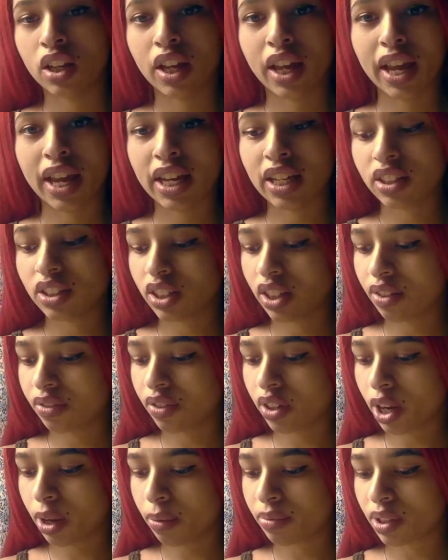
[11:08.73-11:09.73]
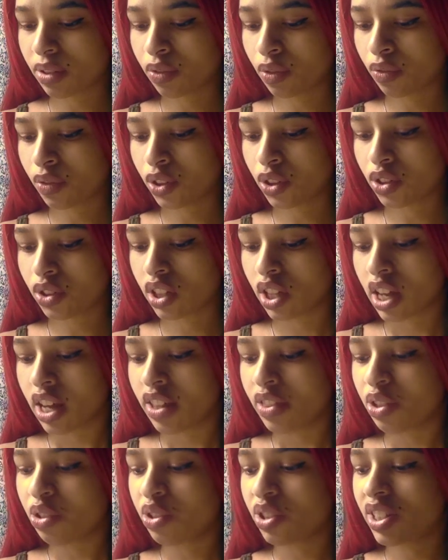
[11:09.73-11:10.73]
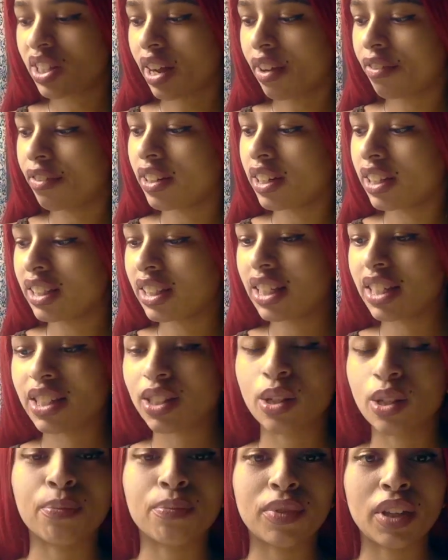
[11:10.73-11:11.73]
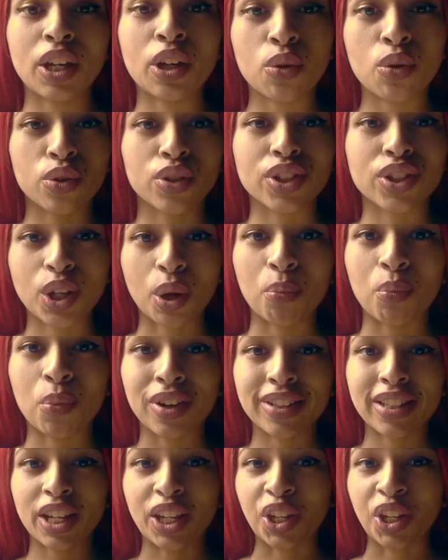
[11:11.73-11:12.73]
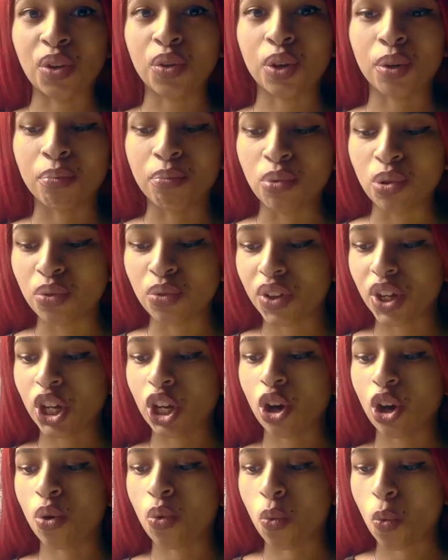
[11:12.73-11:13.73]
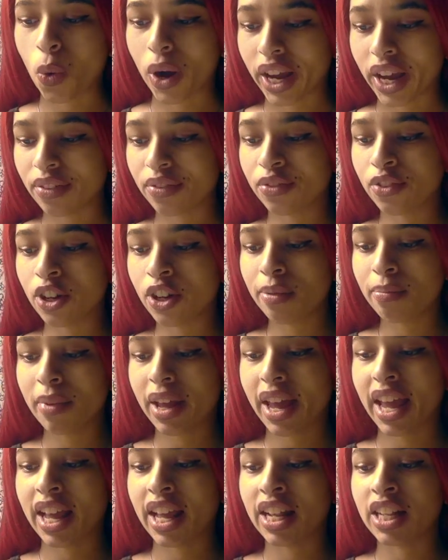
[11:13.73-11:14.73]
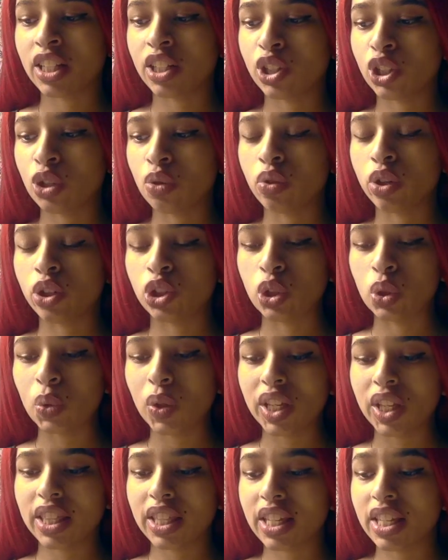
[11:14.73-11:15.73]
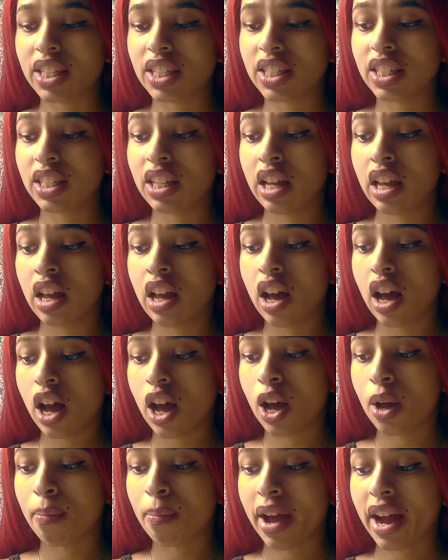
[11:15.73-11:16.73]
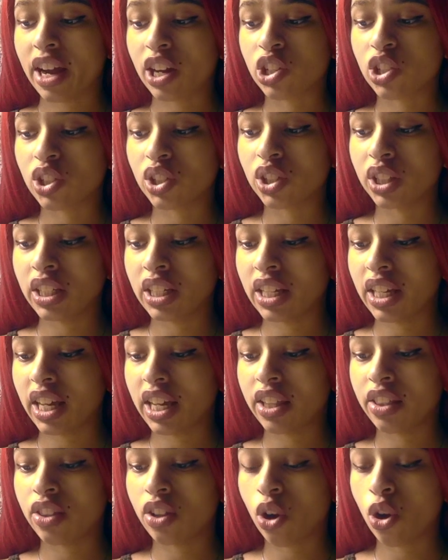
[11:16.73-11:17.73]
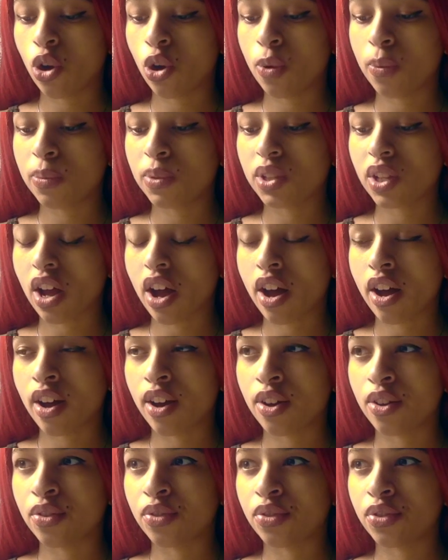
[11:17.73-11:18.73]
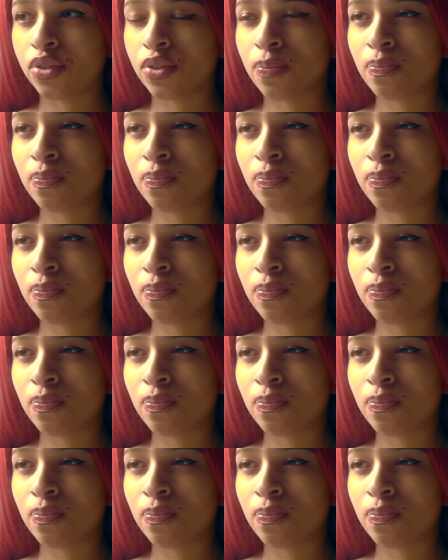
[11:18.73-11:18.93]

Eight of Cups in reverse. There's definitely something or someone that you are moving away from, and you are doing this actually in hopes of